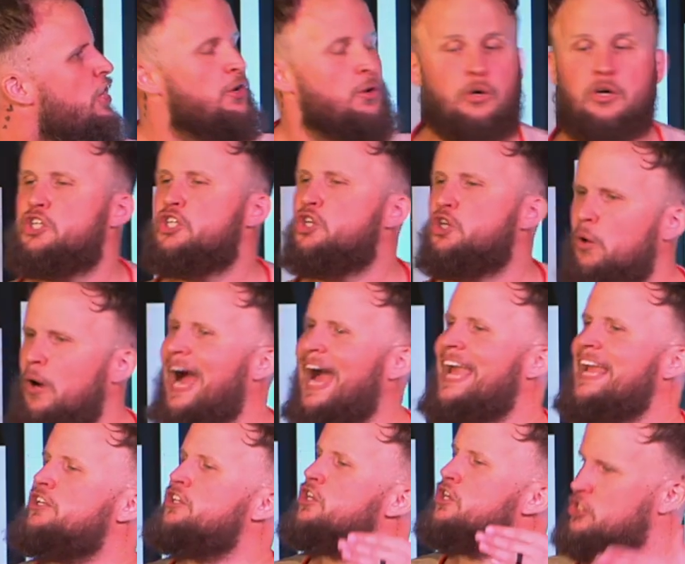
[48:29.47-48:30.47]
You're
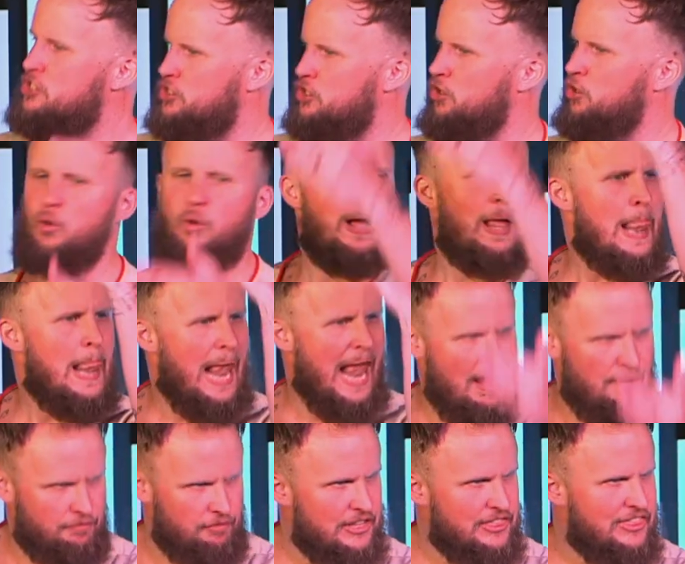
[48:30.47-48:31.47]
trying to do
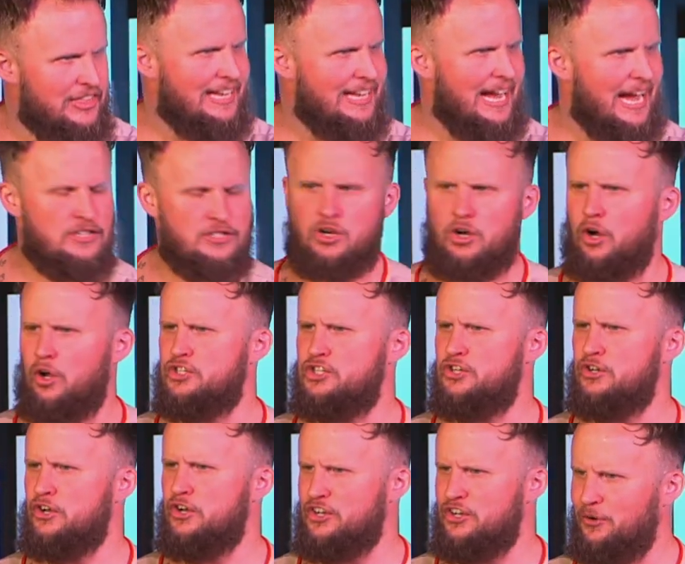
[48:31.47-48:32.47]
everything God's called
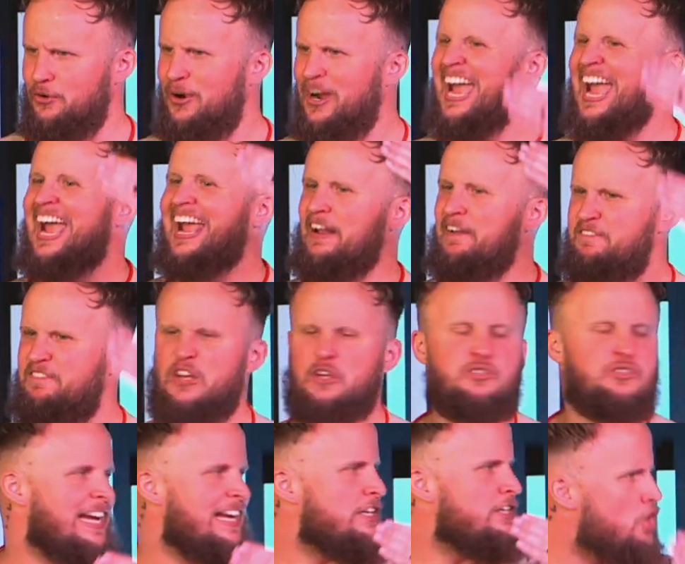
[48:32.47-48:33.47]
you to do. And it
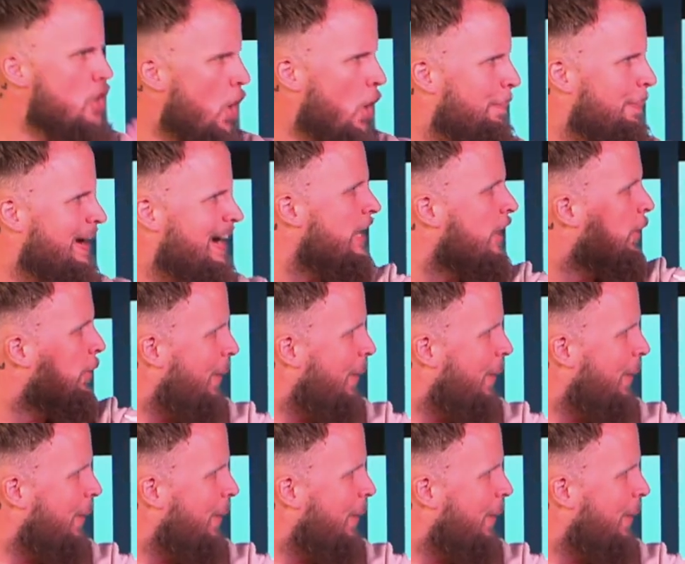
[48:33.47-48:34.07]
feels like nobody